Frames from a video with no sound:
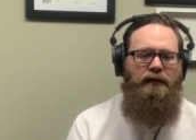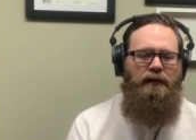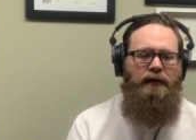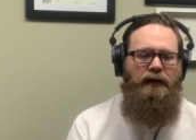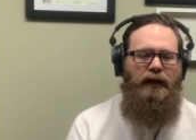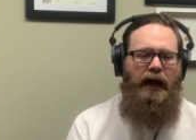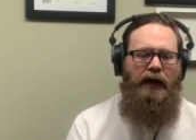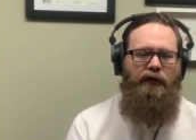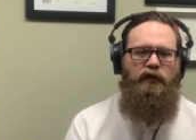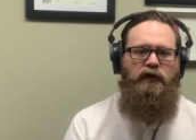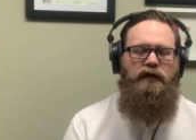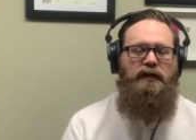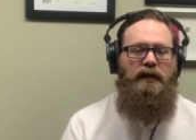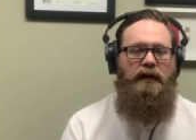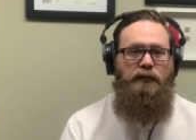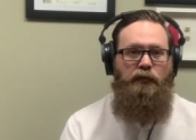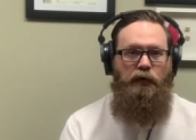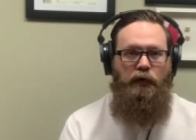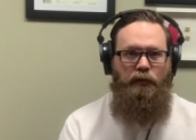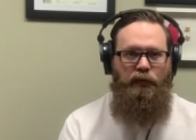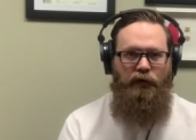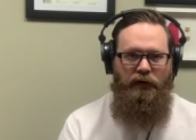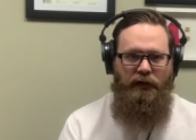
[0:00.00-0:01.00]
Every time
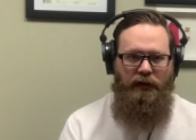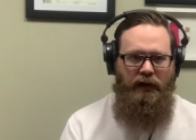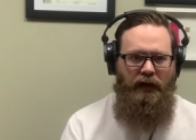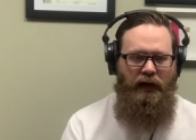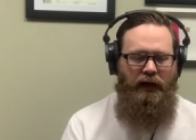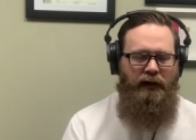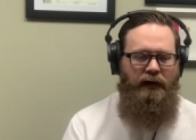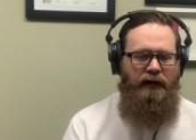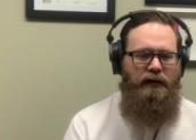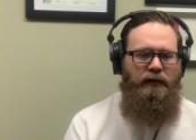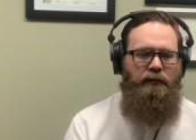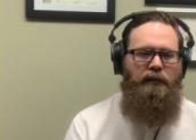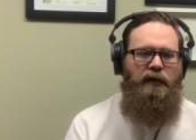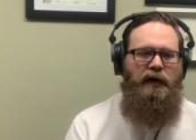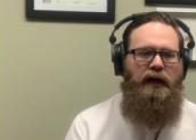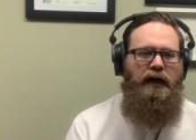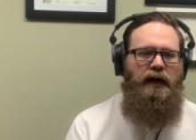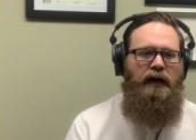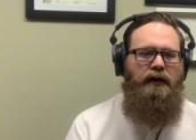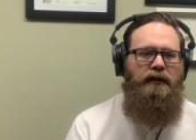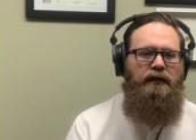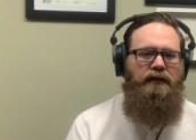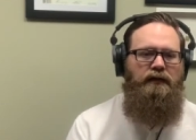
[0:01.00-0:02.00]
we put God in a
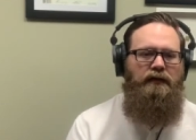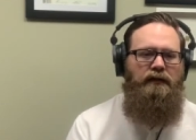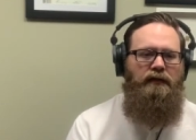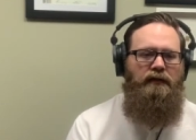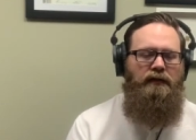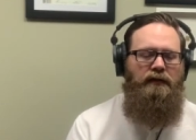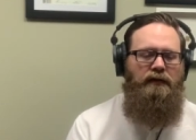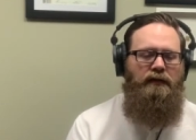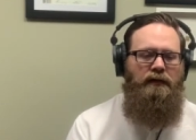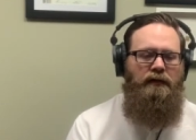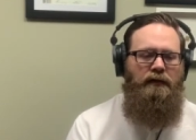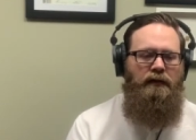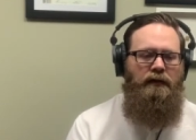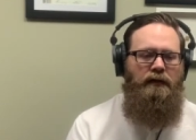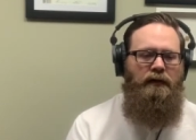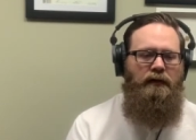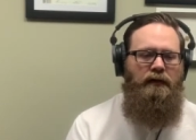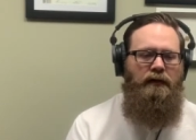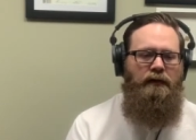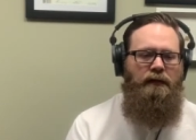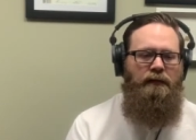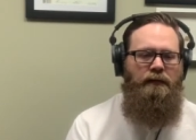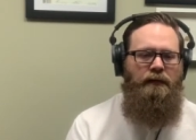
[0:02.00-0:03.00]
box,
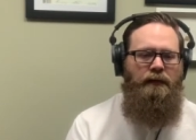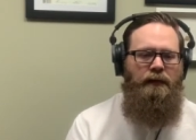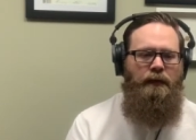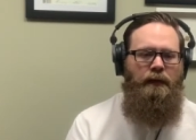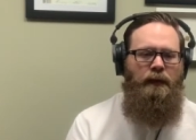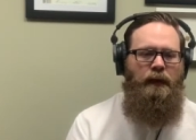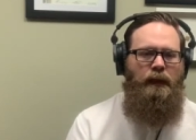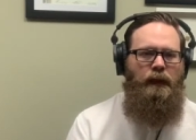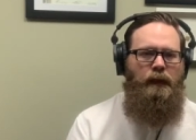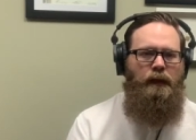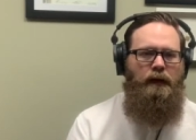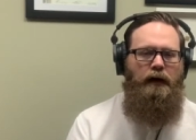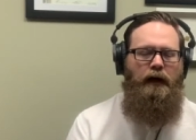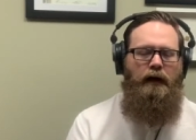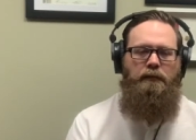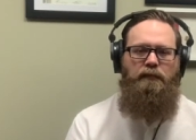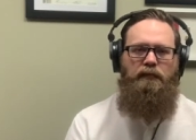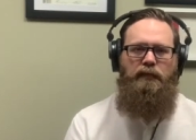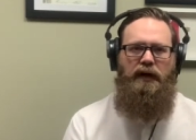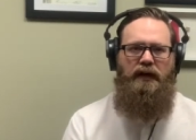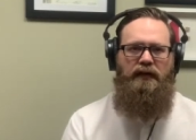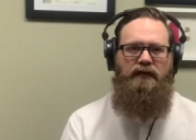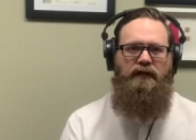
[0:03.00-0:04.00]
God
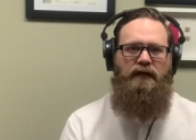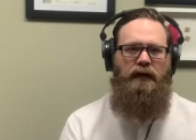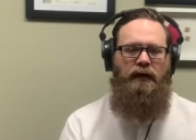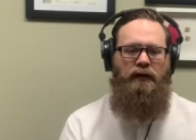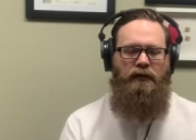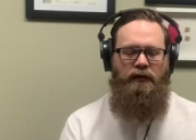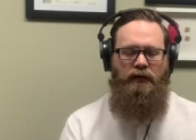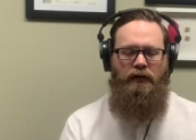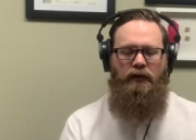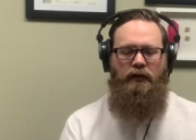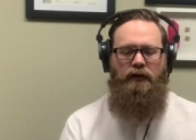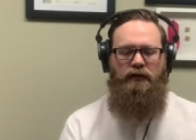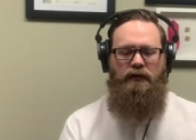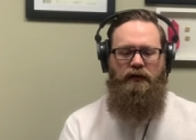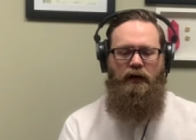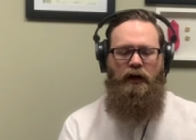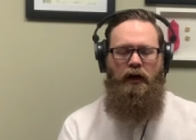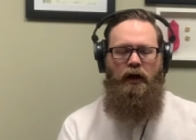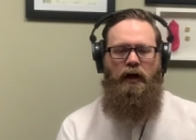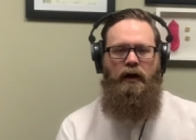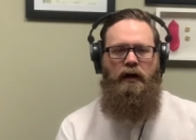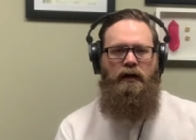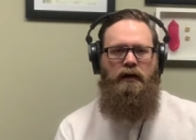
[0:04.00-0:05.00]
busts out and goes,
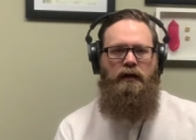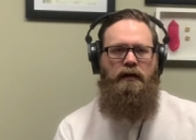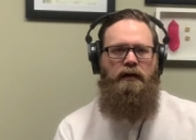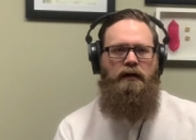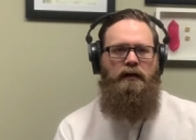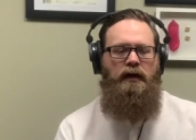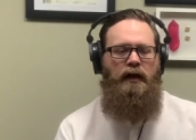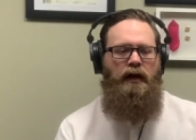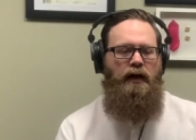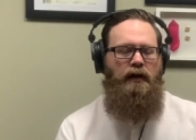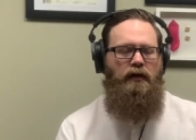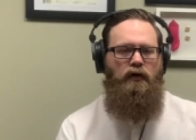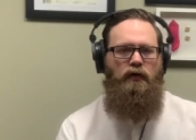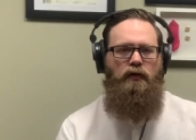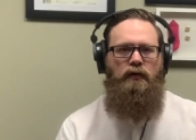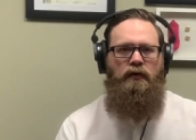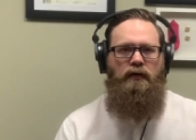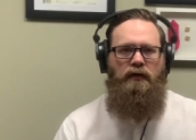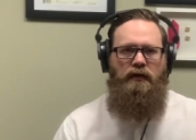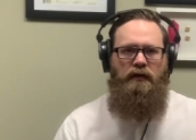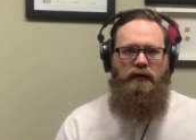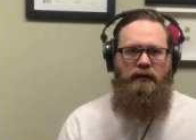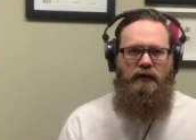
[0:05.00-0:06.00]
yeah,
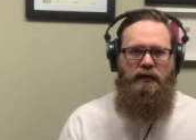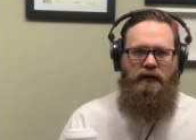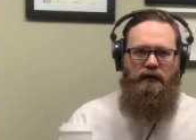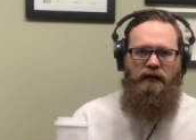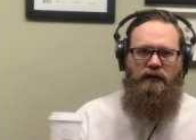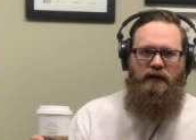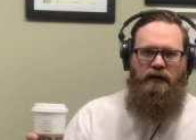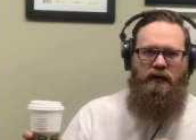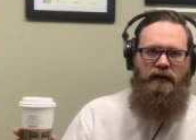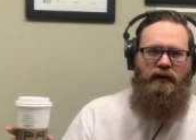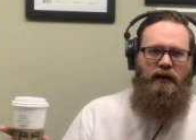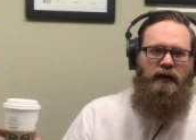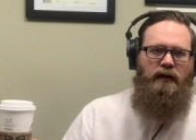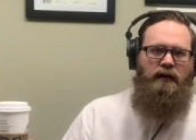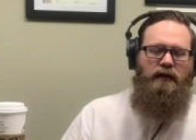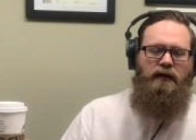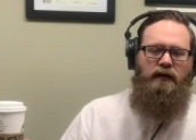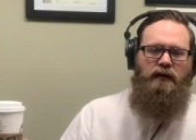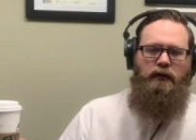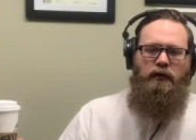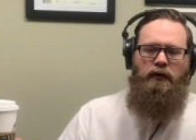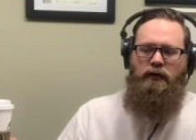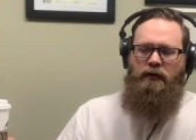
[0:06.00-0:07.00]
cool. See that?
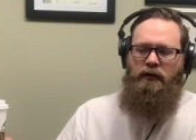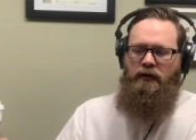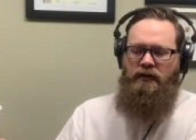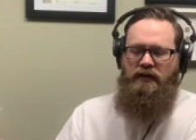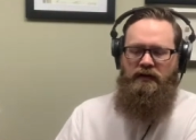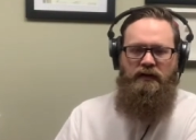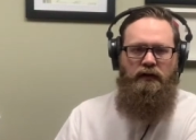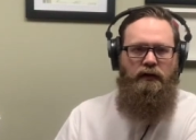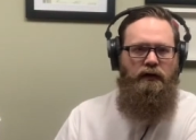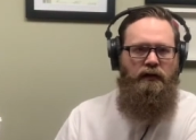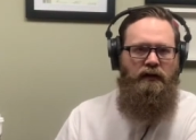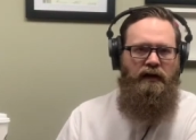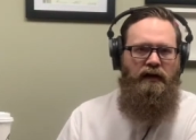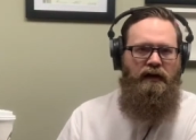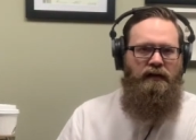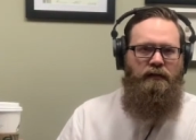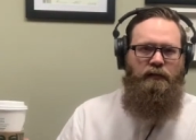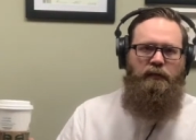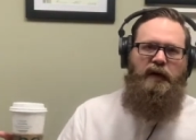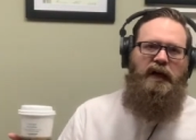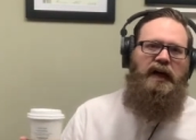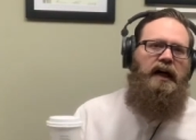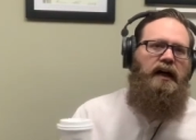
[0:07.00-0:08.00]
You're still looking at the
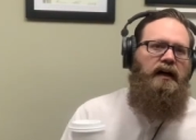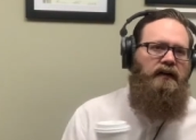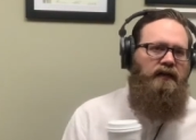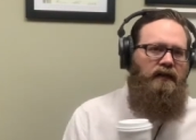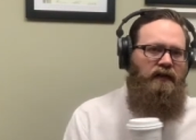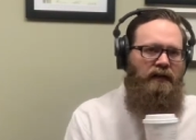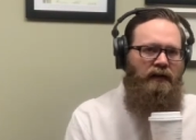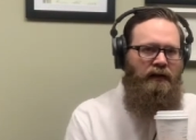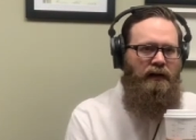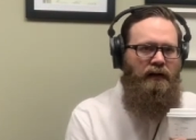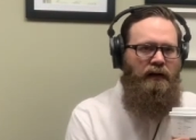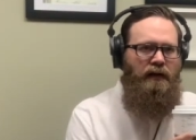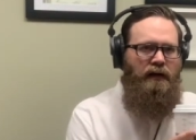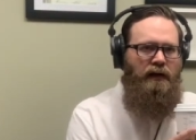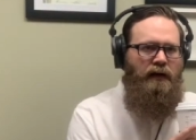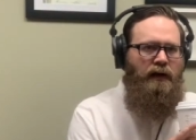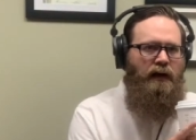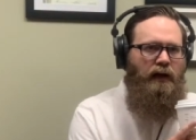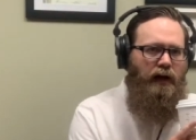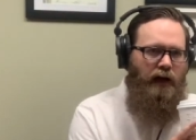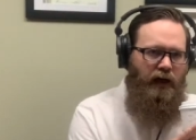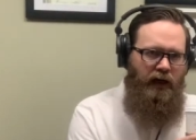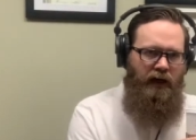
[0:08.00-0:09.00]
box.
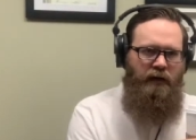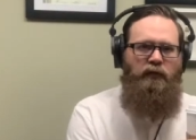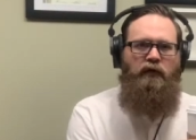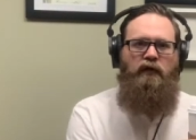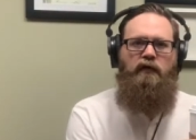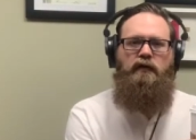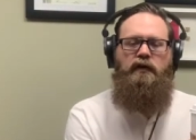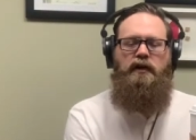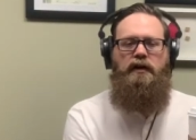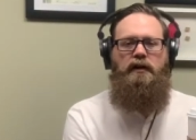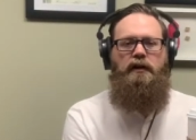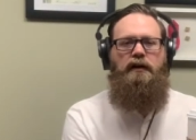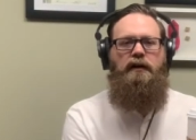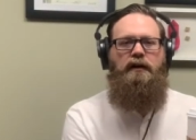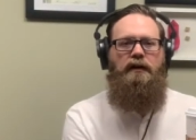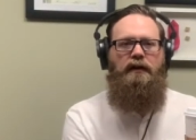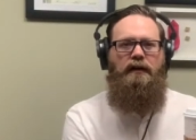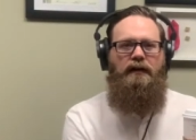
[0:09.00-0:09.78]
I'm over here.